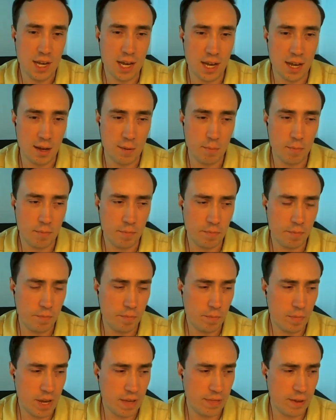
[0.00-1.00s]
Um,
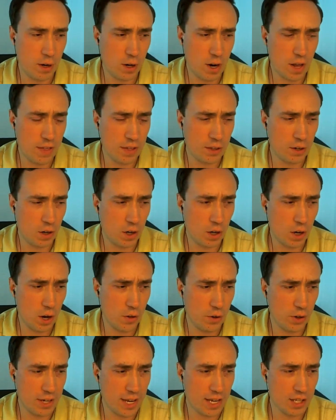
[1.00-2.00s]
and there, I think there are
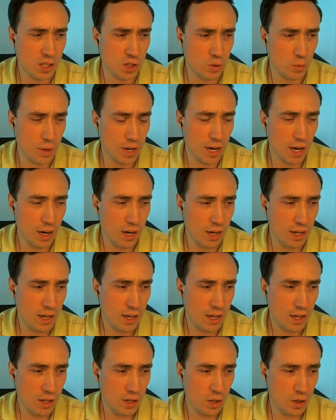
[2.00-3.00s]
other cases where
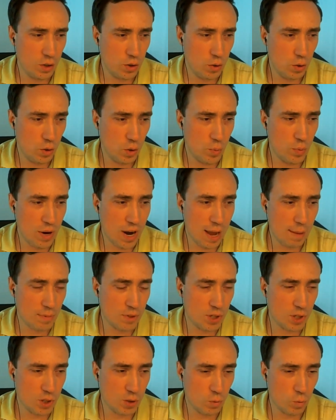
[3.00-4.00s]
You, you
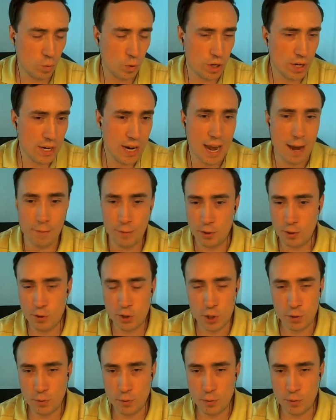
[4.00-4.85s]
perhaps wouldn't have to.